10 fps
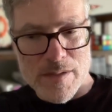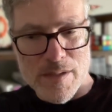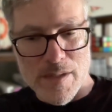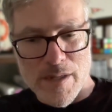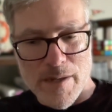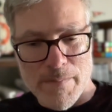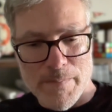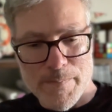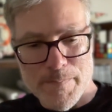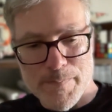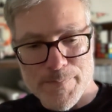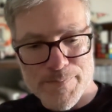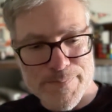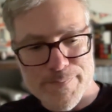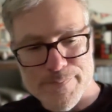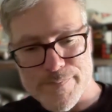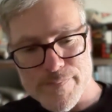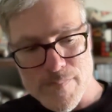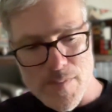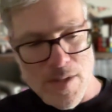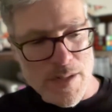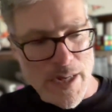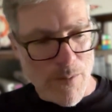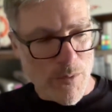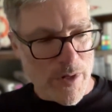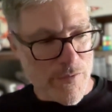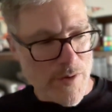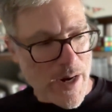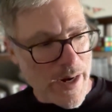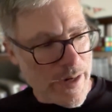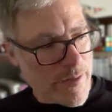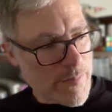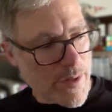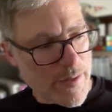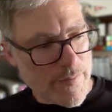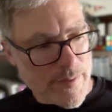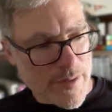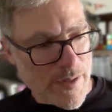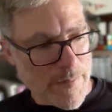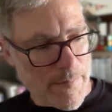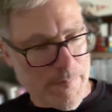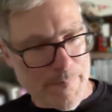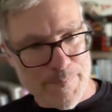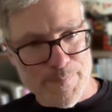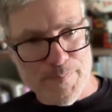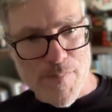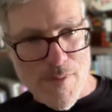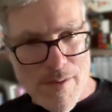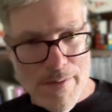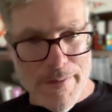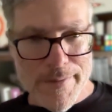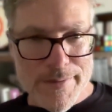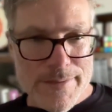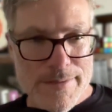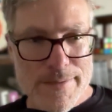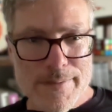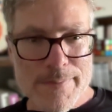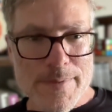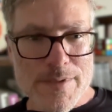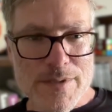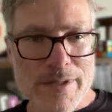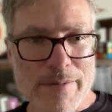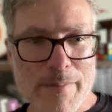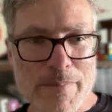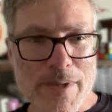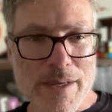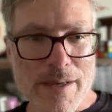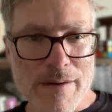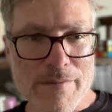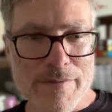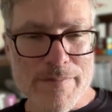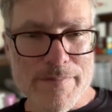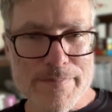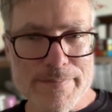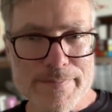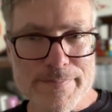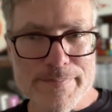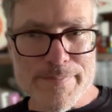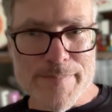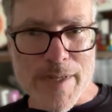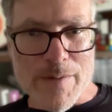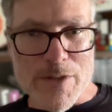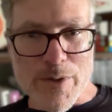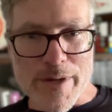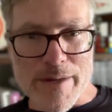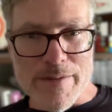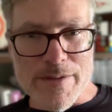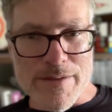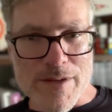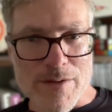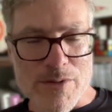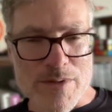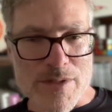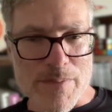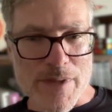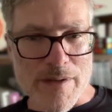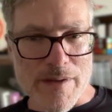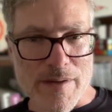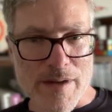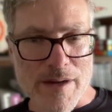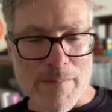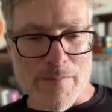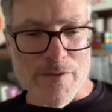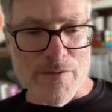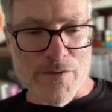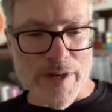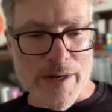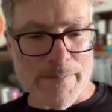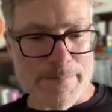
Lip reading: The not work for hire, but um, what's the term I'm thinking of? Doing something for free,